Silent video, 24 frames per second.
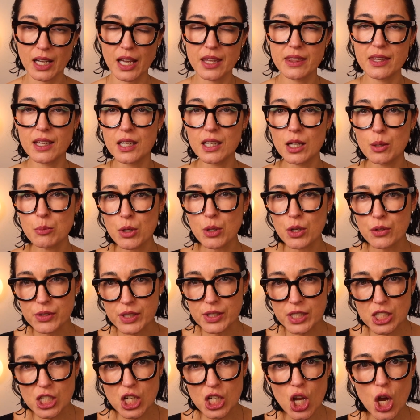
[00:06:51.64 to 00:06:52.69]
and then I move
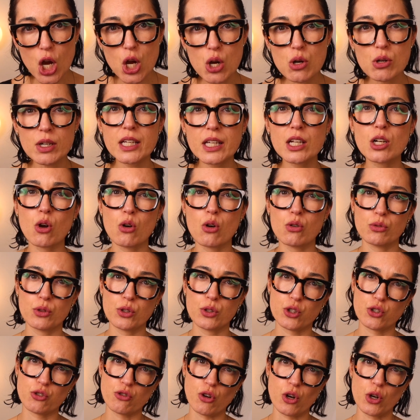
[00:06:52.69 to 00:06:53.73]
slowly along the
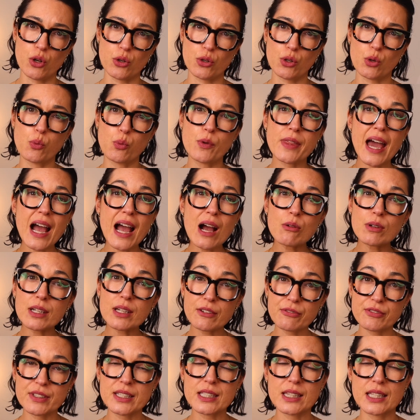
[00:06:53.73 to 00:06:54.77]
stroke without
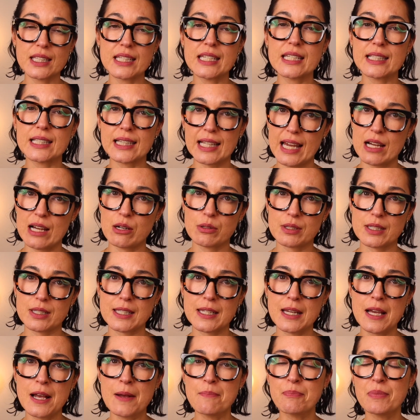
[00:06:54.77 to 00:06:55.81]
lifting the needle out.
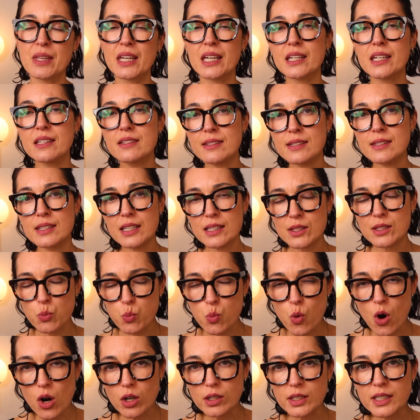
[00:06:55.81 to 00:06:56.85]
It's
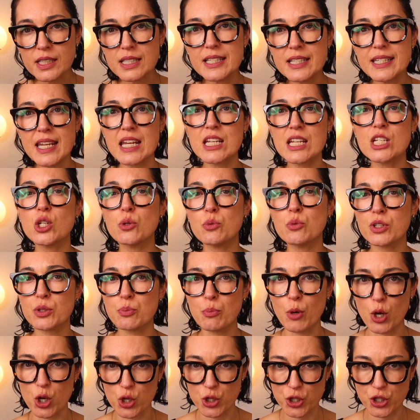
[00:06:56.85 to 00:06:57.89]
one continuous
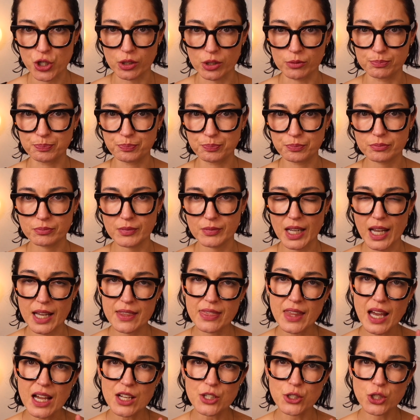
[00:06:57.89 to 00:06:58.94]
motion,
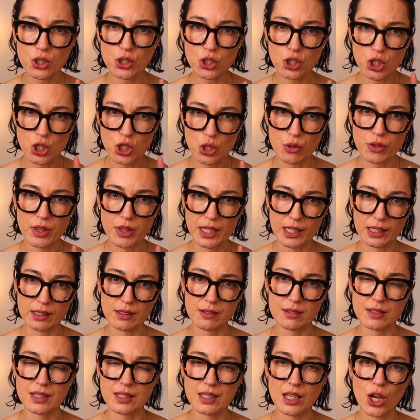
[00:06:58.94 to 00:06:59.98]
and that does two
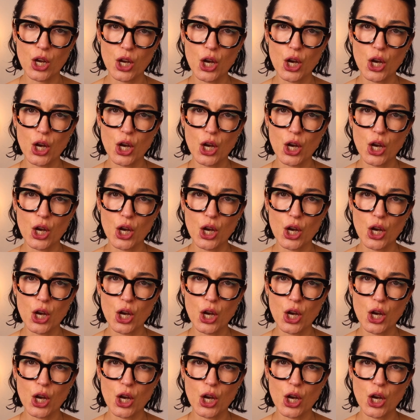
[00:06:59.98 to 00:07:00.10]
things.